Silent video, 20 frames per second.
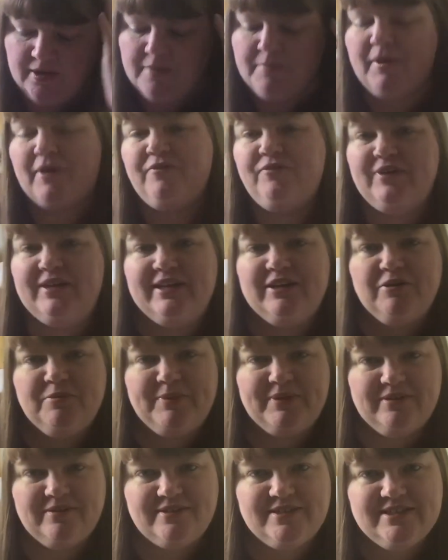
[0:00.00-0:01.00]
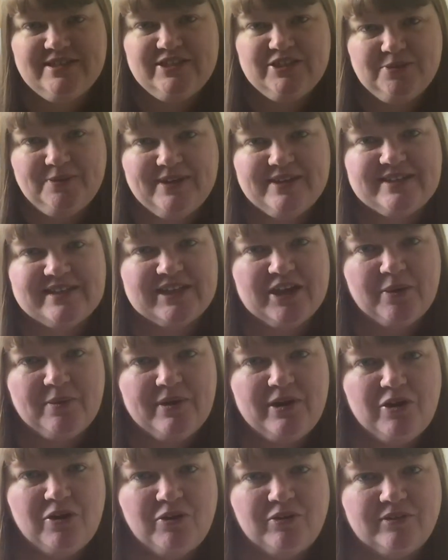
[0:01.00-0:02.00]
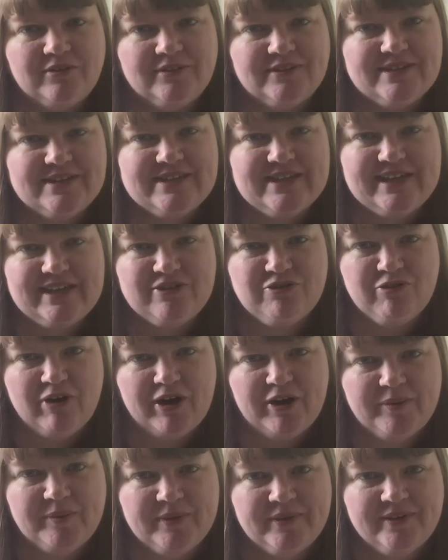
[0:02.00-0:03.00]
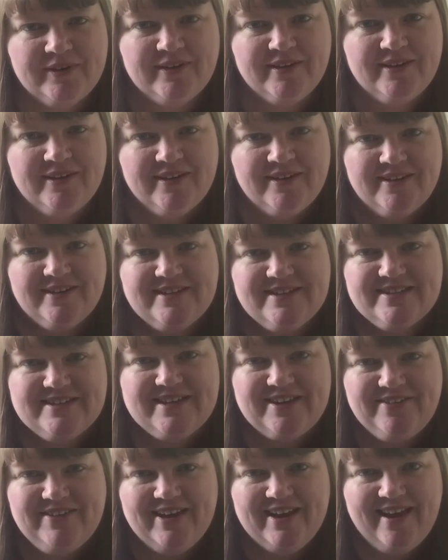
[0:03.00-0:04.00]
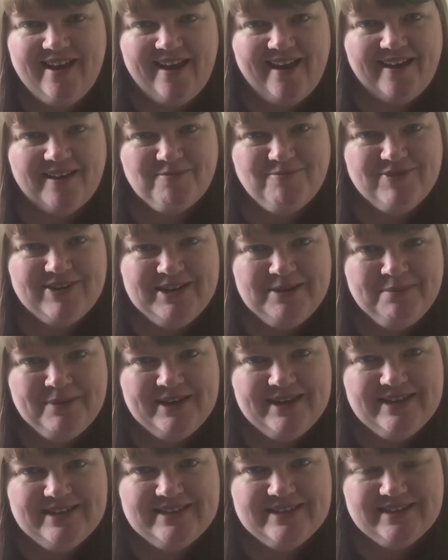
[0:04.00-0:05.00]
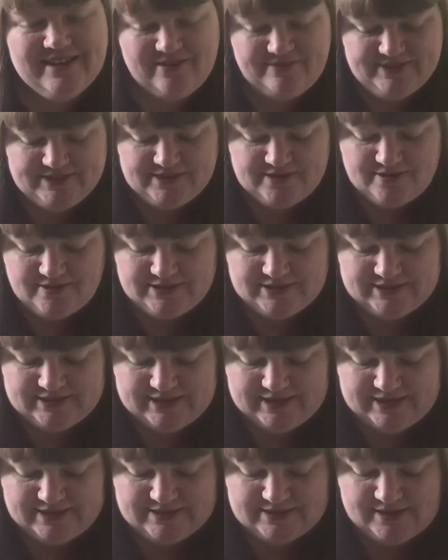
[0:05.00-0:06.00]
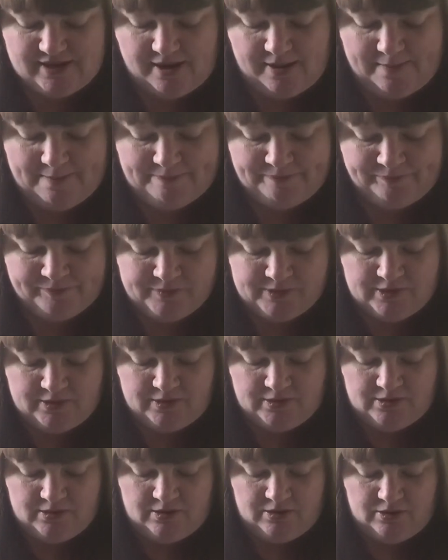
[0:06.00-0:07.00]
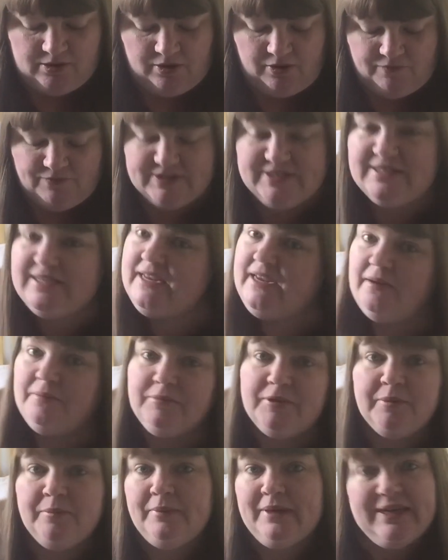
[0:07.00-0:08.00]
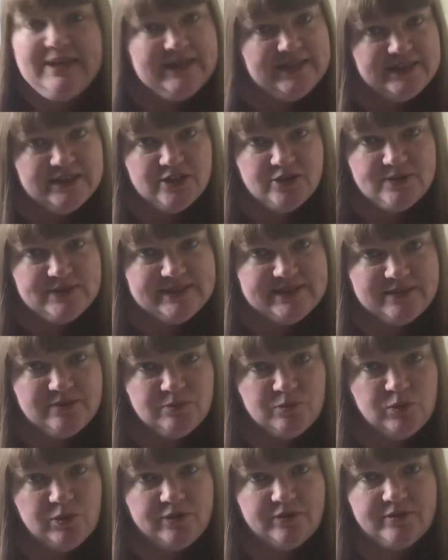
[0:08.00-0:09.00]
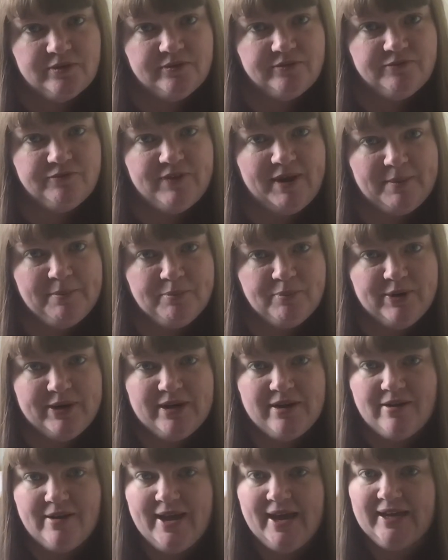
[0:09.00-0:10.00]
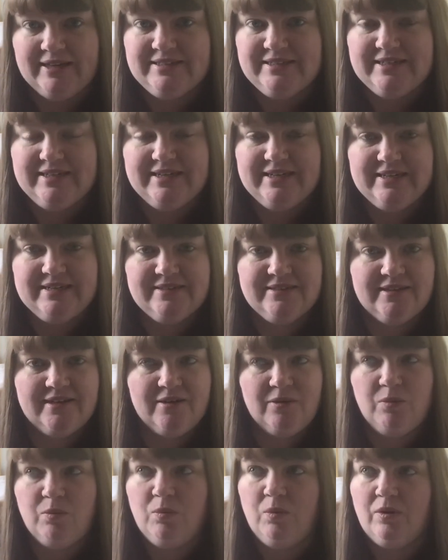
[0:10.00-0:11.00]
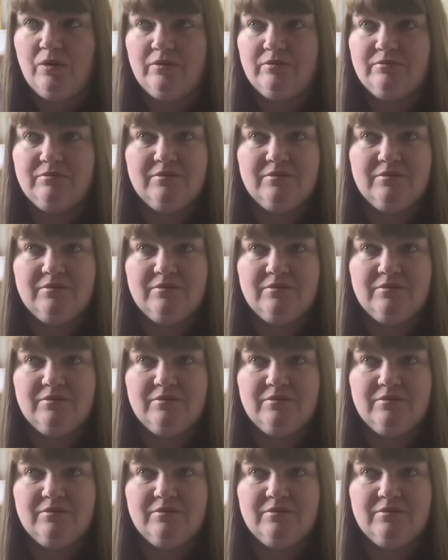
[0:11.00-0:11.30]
I think it would be nice to do it as I go along and see it grow. So yeah, I'm really pleased that I've started this. Obviously I'm completely using what fabric I had in, what